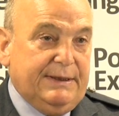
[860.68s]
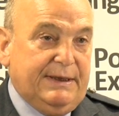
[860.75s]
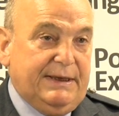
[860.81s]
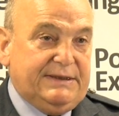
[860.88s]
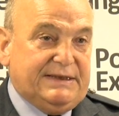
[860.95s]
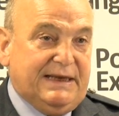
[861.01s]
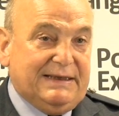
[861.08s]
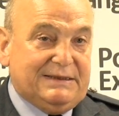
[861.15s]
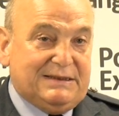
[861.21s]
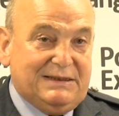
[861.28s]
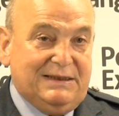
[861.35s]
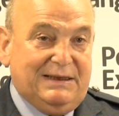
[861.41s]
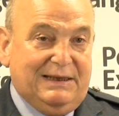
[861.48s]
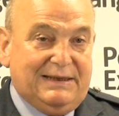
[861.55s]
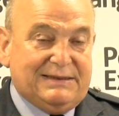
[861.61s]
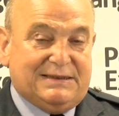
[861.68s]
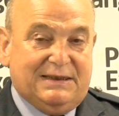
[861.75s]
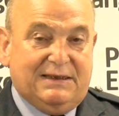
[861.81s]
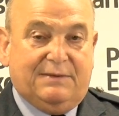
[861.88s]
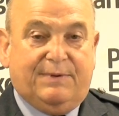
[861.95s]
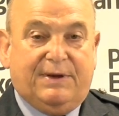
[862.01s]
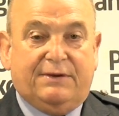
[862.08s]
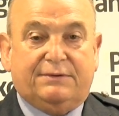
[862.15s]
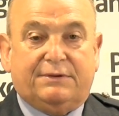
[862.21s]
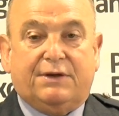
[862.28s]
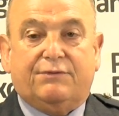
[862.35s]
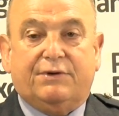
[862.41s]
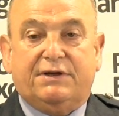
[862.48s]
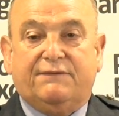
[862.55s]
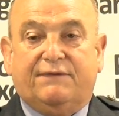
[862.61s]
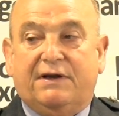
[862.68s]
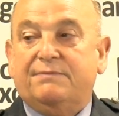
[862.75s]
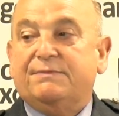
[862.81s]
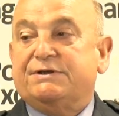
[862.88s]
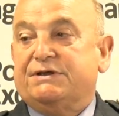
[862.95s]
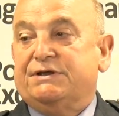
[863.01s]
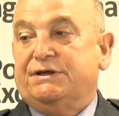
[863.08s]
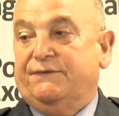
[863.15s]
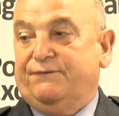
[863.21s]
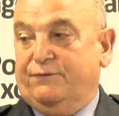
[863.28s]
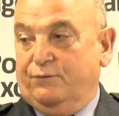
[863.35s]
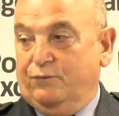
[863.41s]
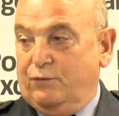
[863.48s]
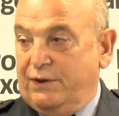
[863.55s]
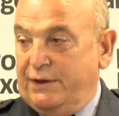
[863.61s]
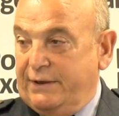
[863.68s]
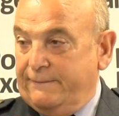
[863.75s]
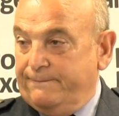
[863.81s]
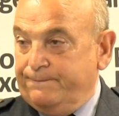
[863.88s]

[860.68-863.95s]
is actually, let's think about career development in a different way.